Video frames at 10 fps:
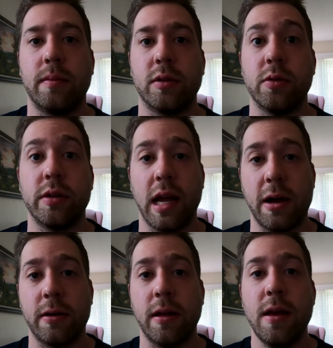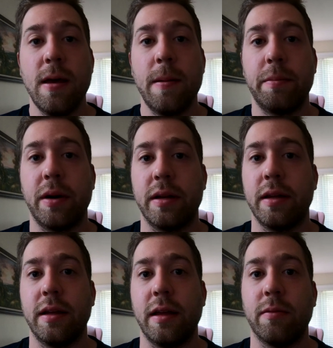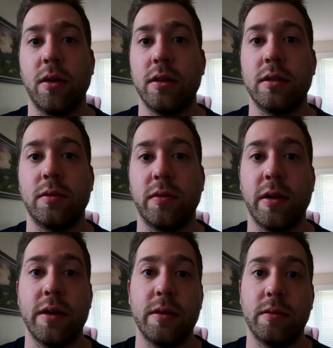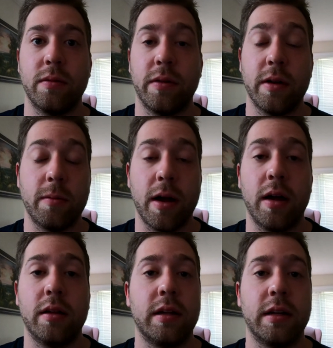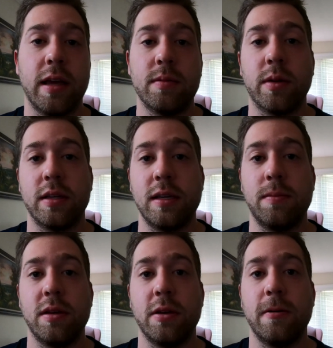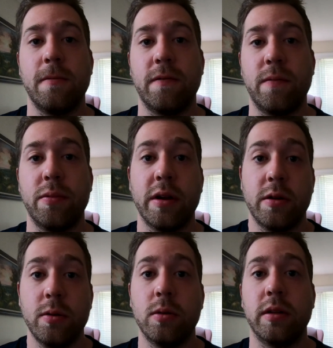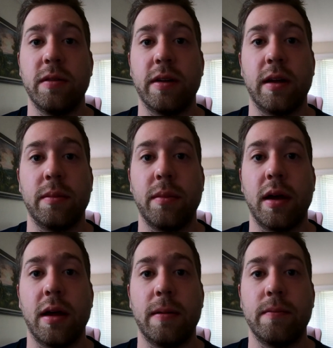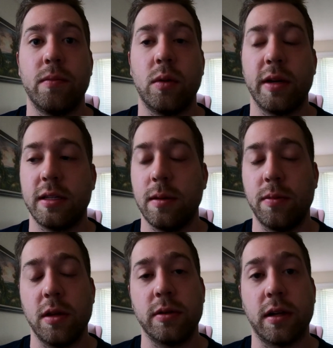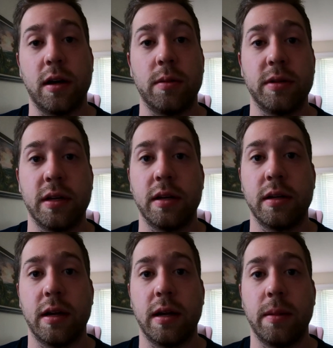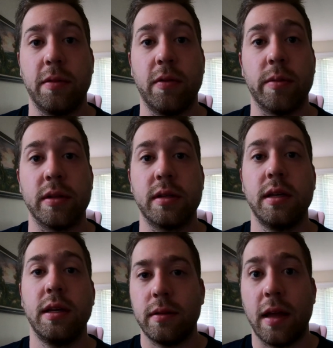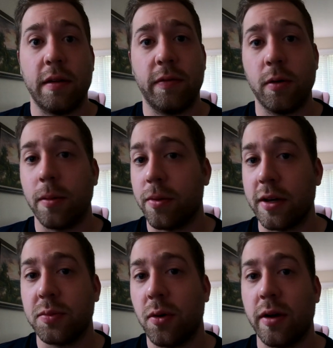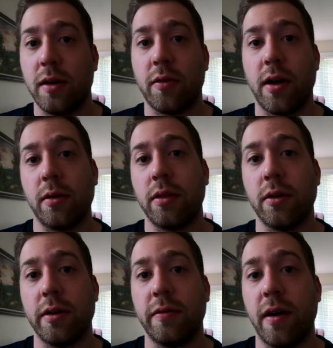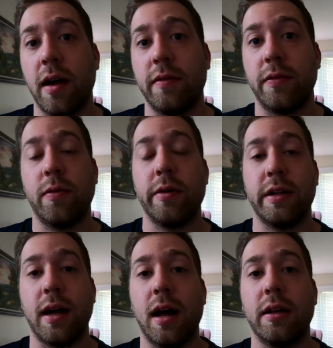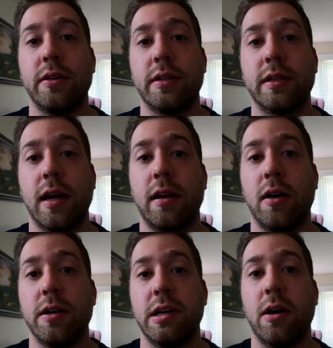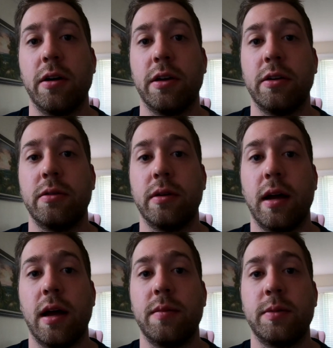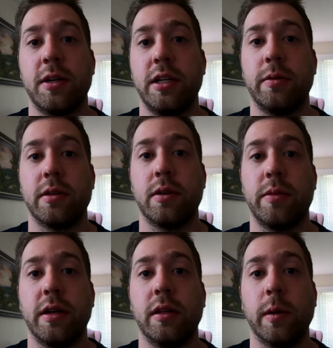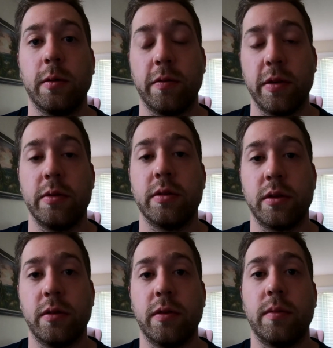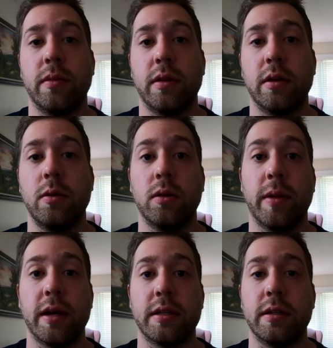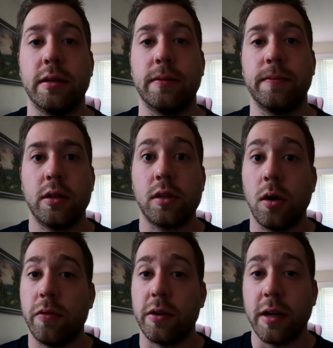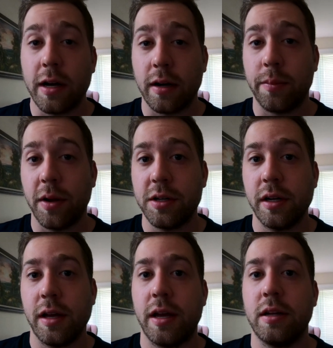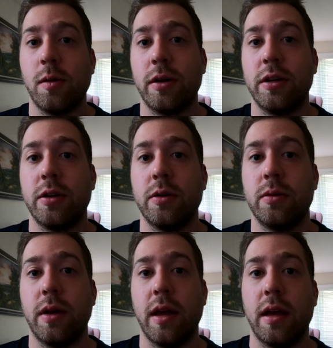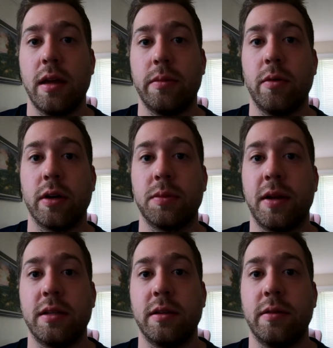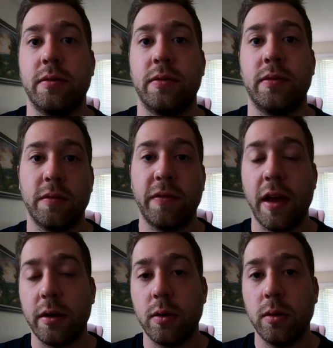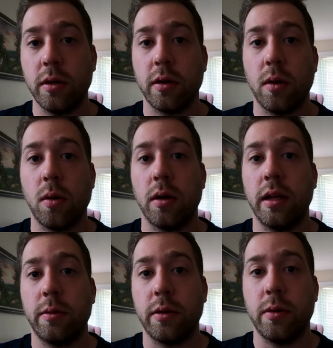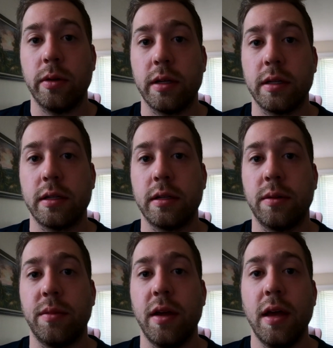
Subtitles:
screwed down, but it runs very, very well, and it keeps my CPU pretty cool even at when my CPU is at 100% performance. And for a price point of around $35 to $40, it's kind of hard to argue, especially with so many glowing reviews from the Cooler Master. So if you're tight on a budget and don't want to do a more expensive fan cooler or liquid cooling system,